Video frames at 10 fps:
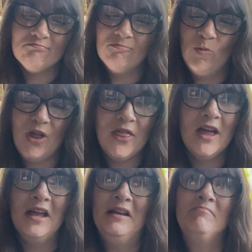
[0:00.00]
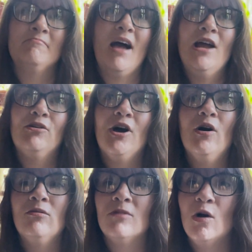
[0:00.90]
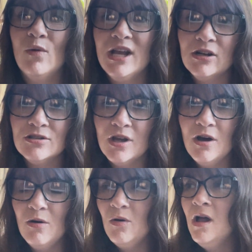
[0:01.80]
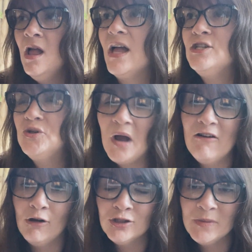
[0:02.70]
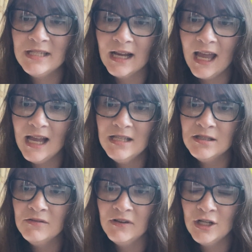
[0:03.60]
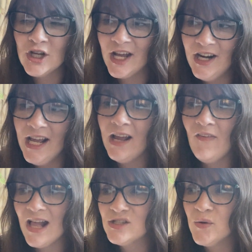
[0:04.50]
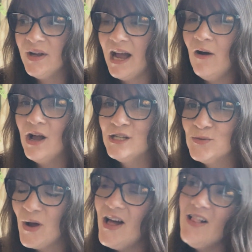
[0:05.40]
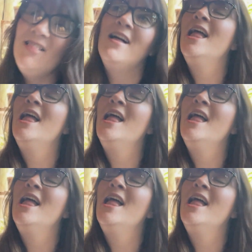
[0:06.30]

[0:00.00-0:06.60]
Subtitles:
within, I don't know, a week or so. I do have Ultimate Decades to finish editing and that's going out as well.